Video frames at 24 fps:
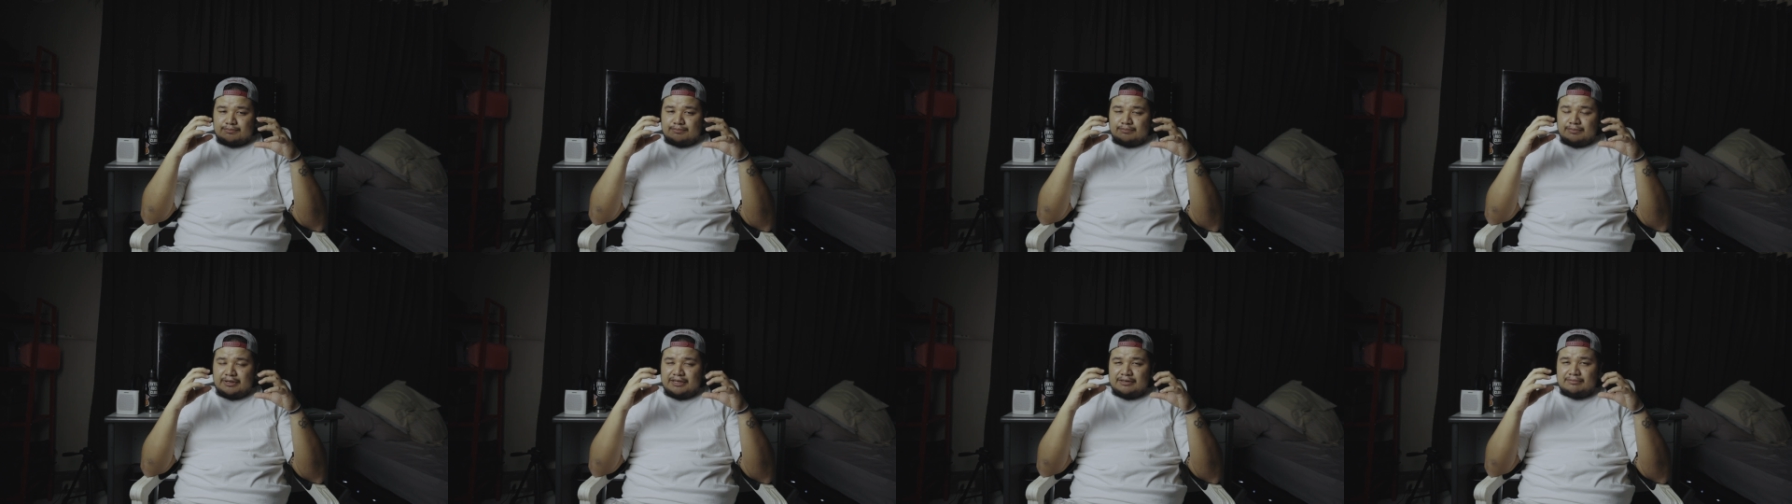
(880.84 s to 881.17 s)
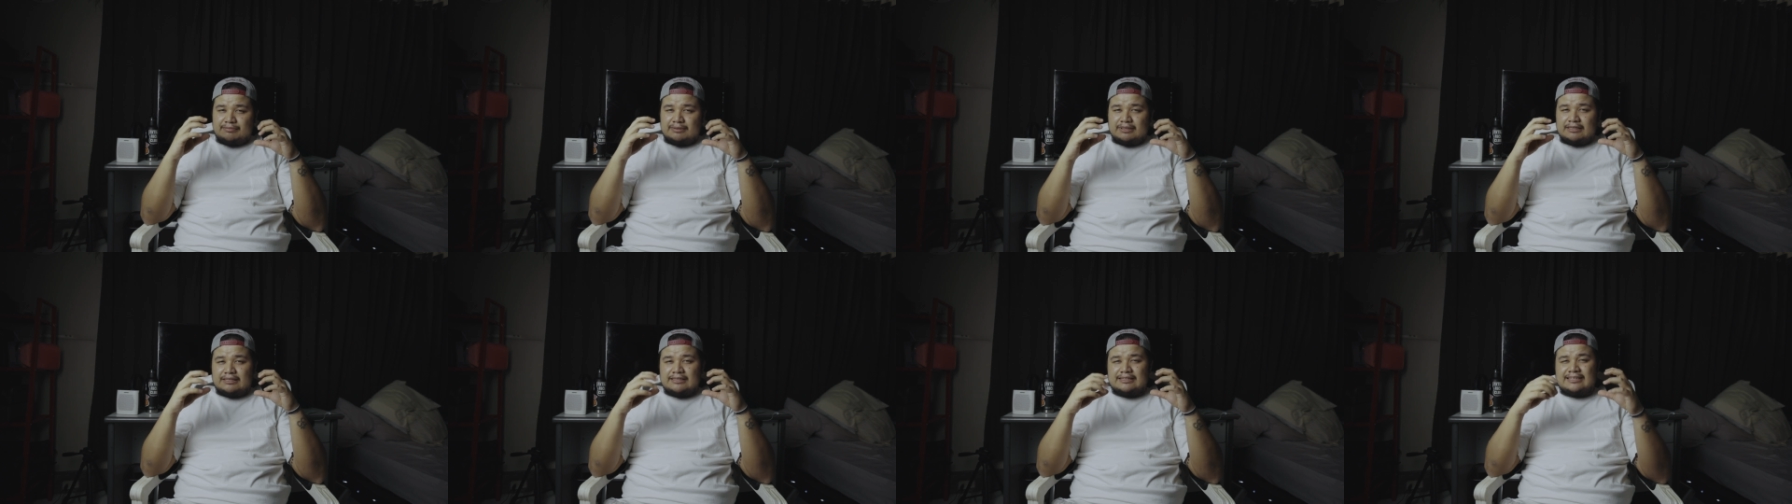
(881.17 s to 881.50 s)

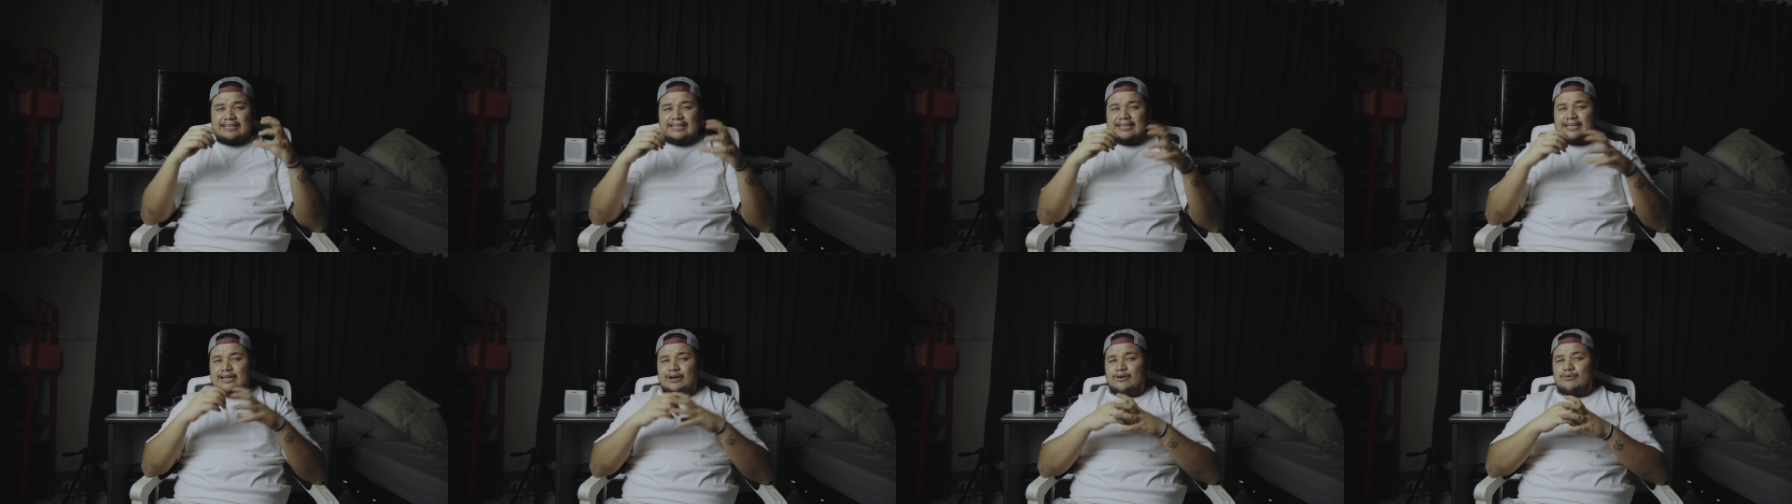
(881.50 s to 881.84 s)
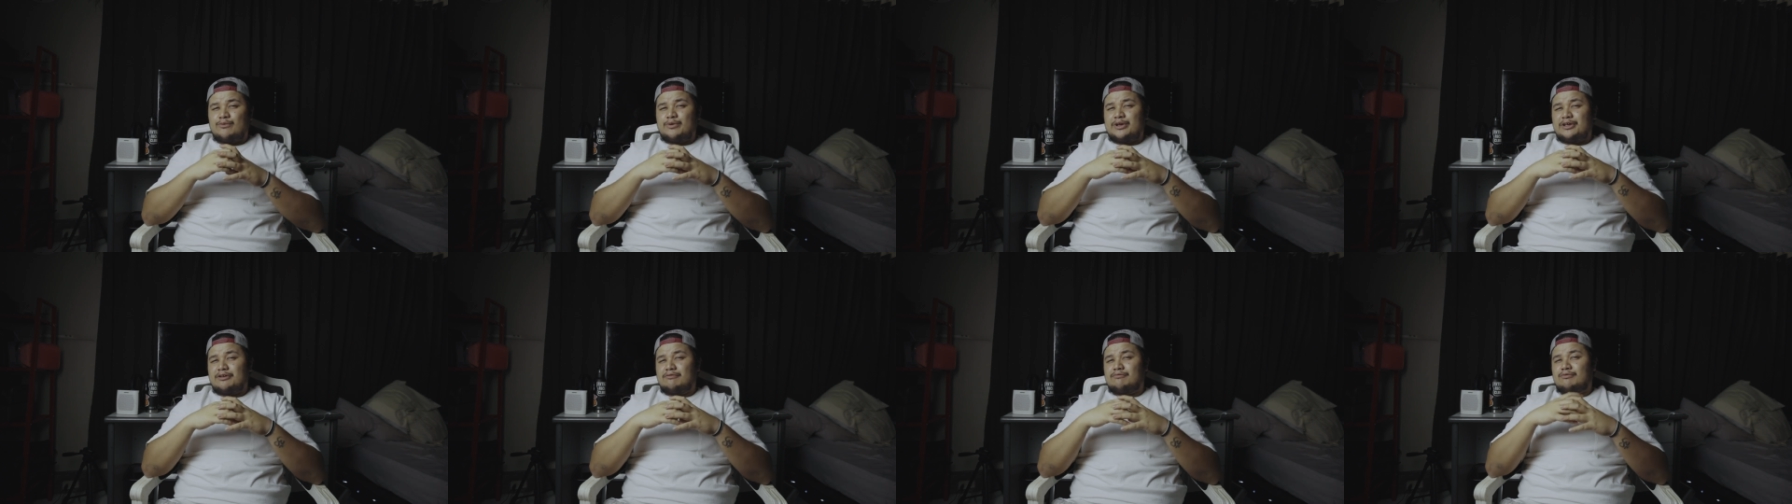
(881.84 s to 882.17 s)
maybe take
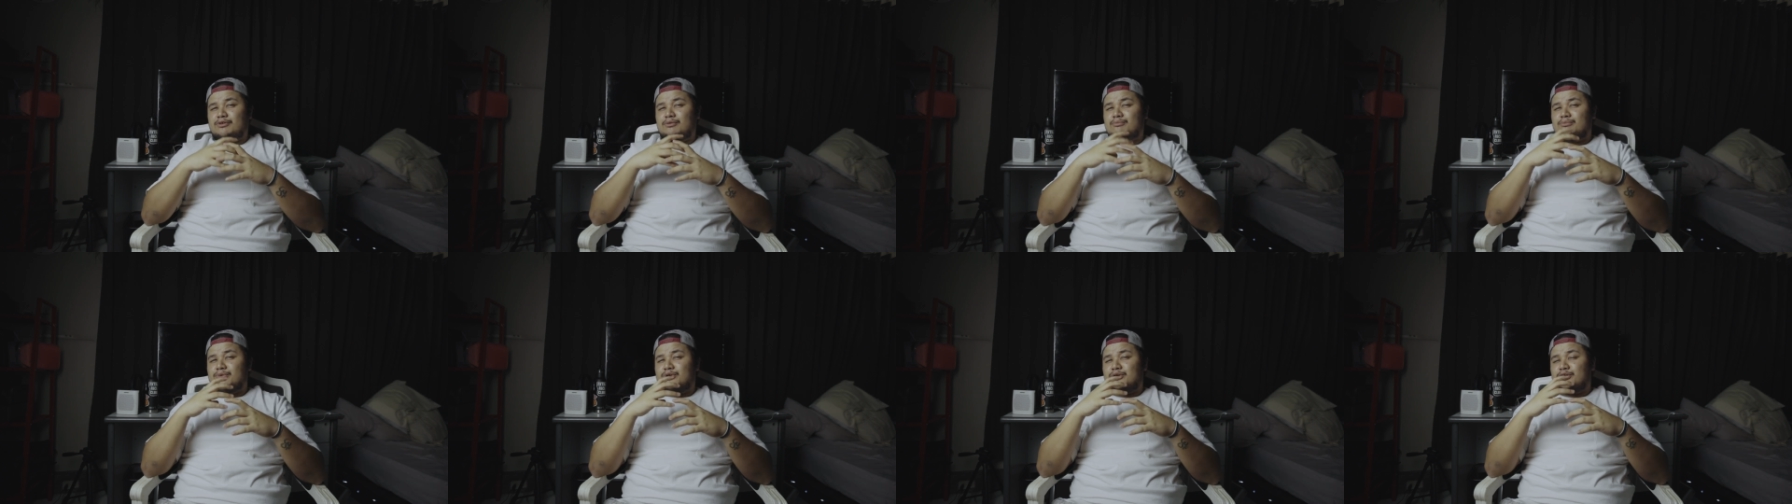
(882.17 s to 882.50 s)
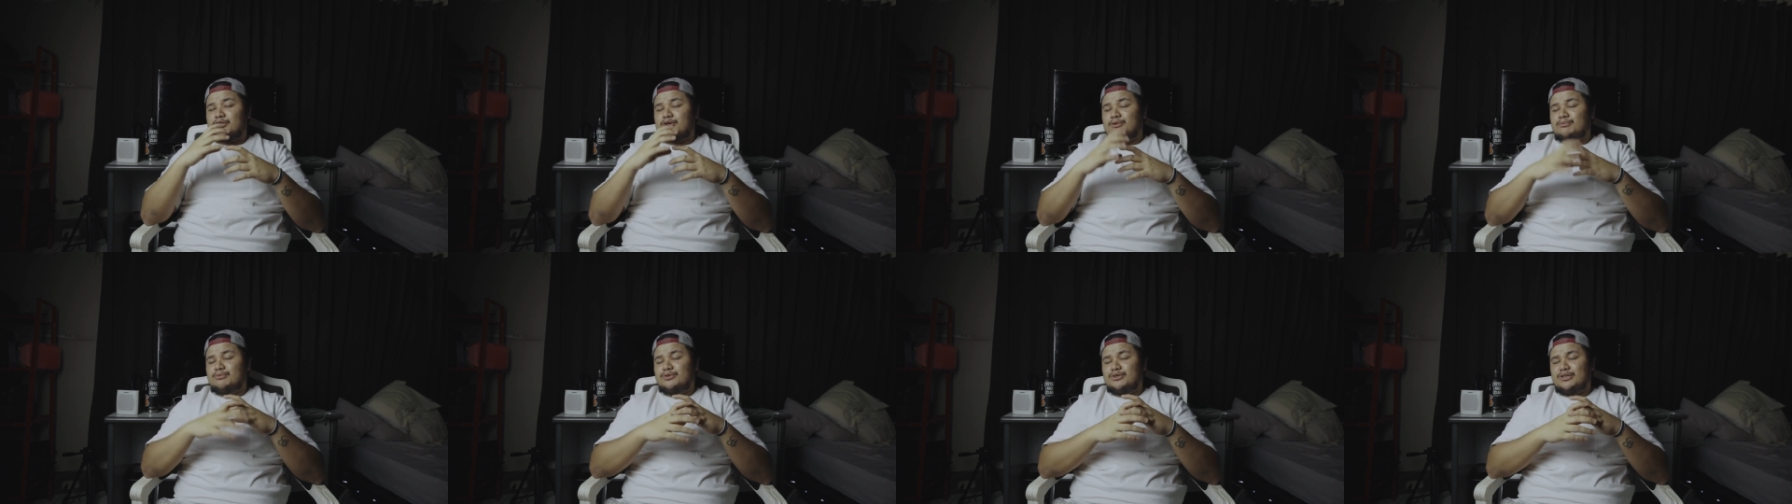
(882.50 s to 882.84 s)
away from your
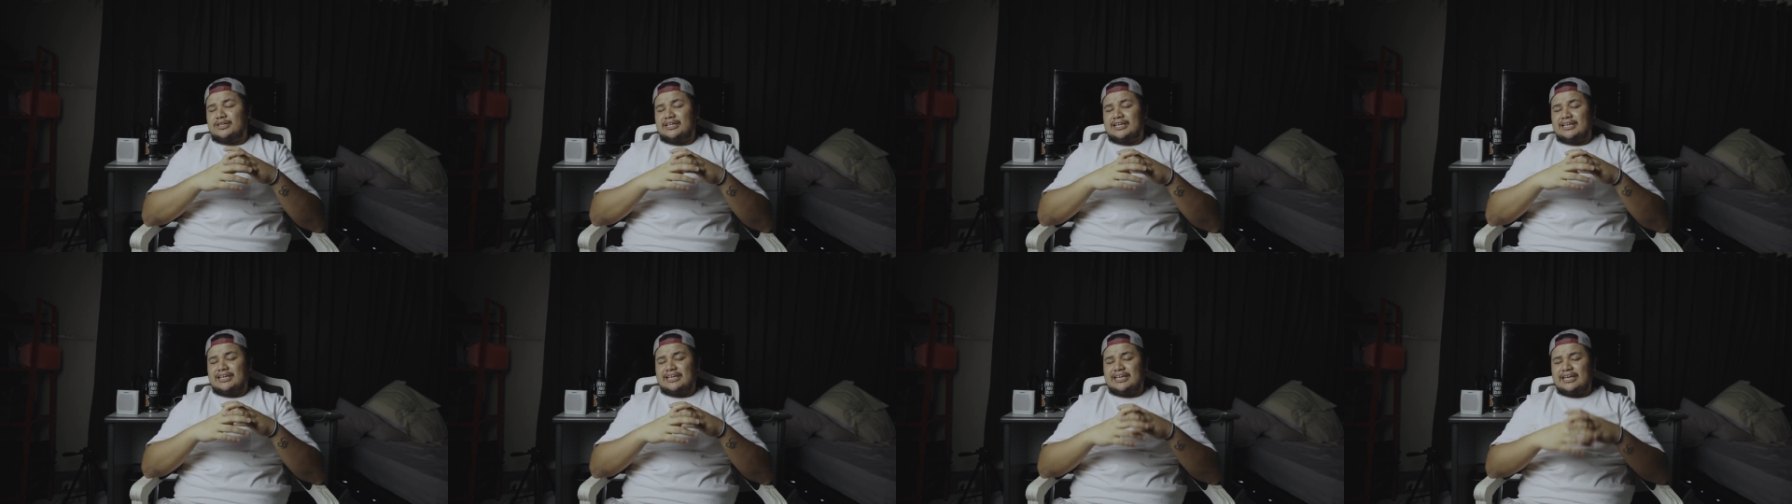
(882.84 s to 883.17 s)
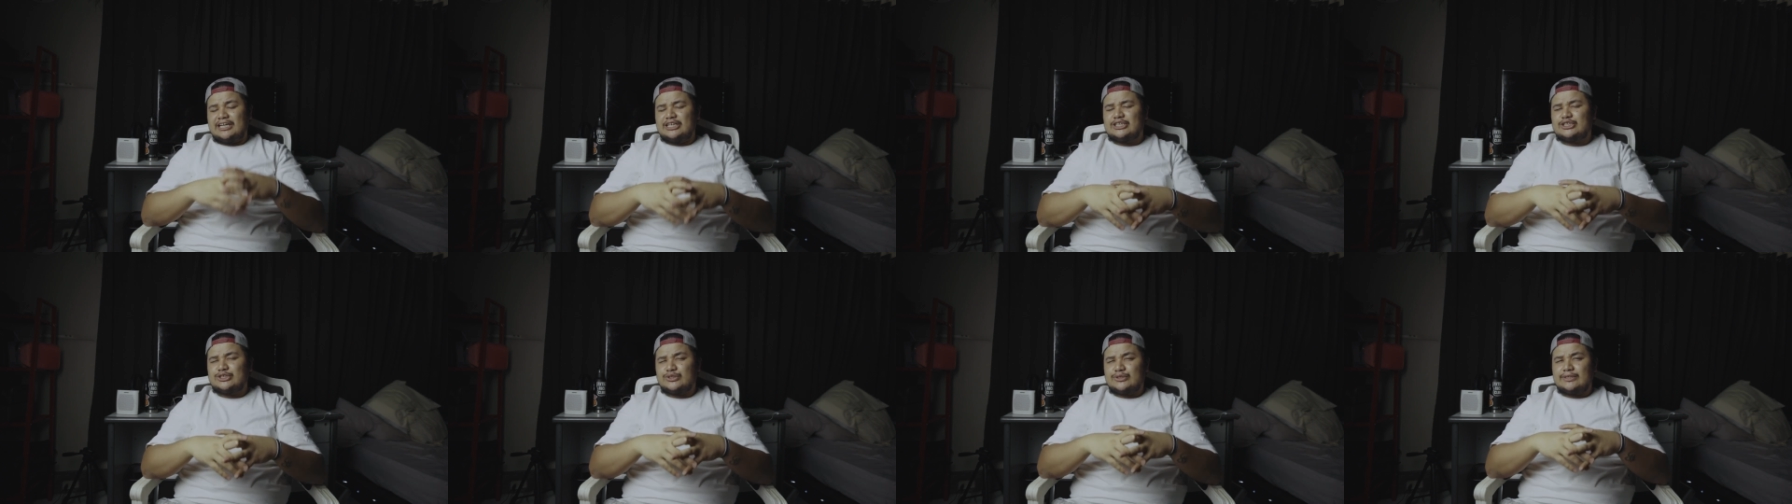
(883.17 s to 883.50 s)

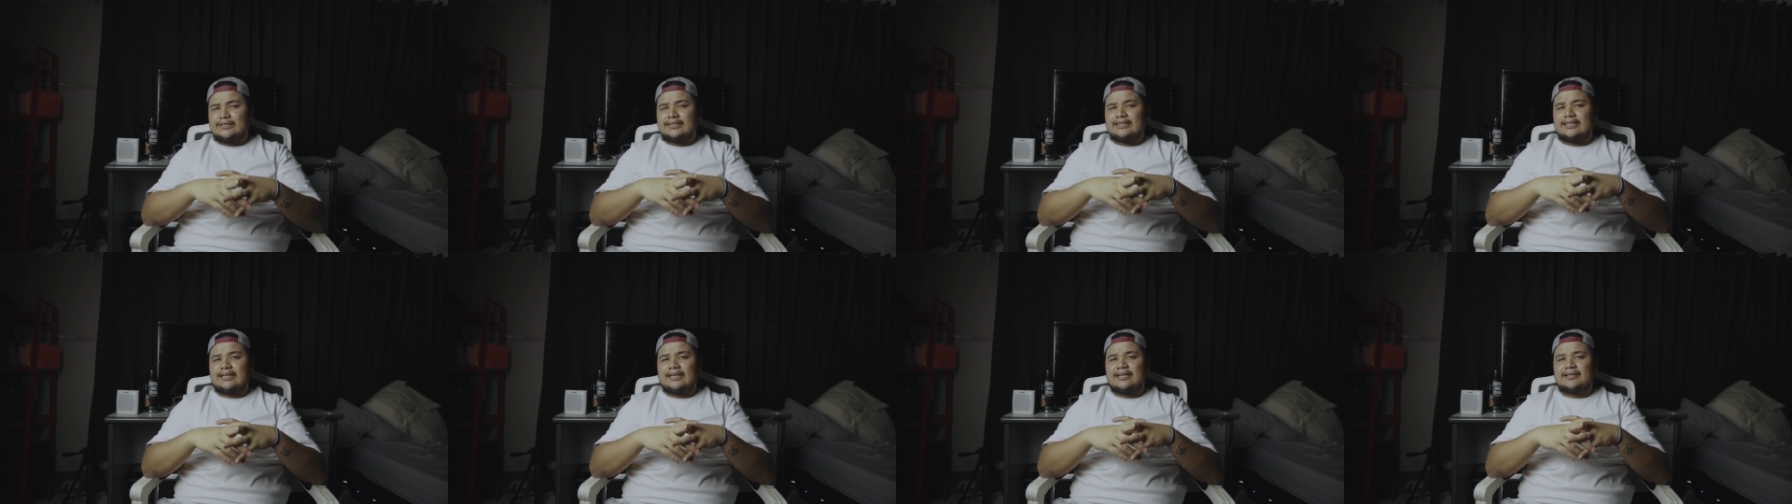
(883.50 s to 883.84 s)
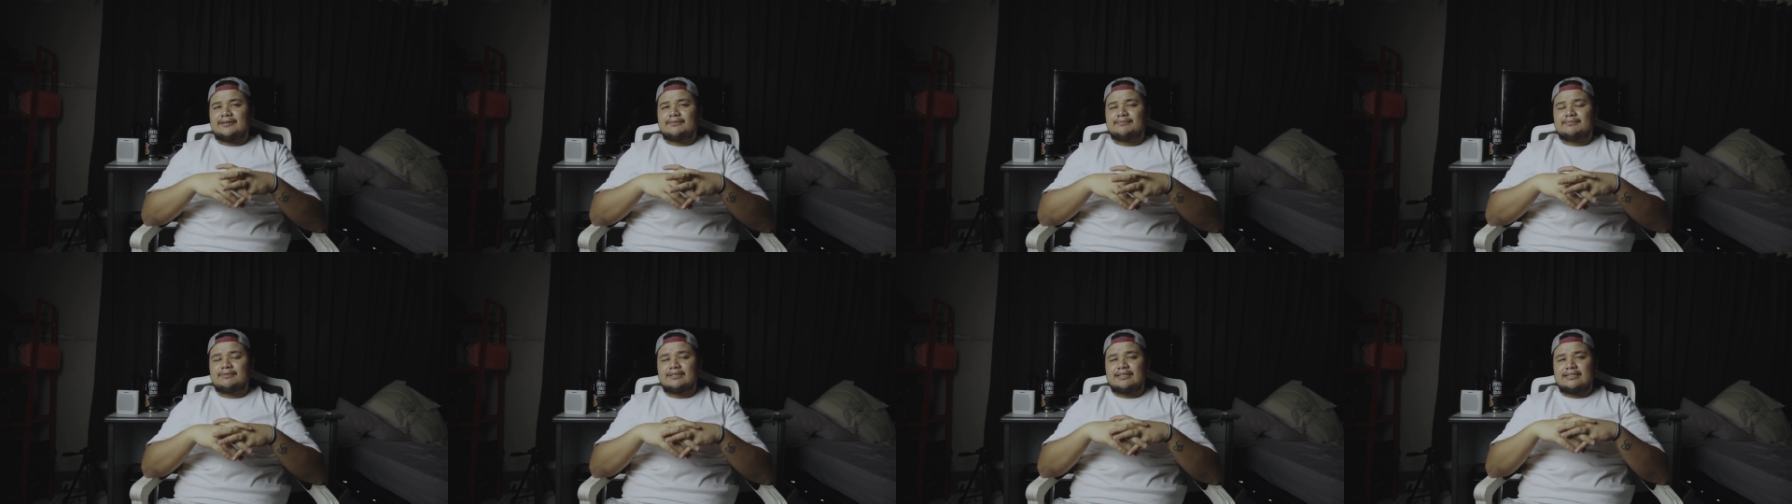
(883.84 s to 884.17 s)
communication
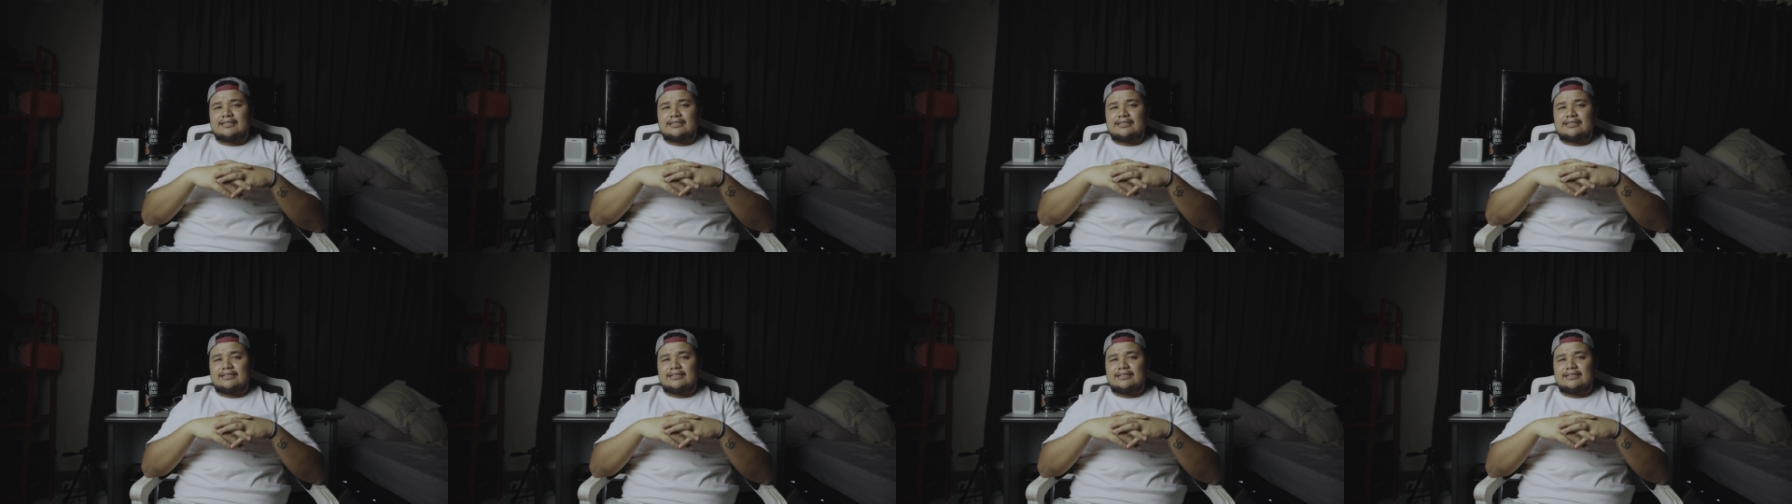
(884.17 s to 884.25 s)
time.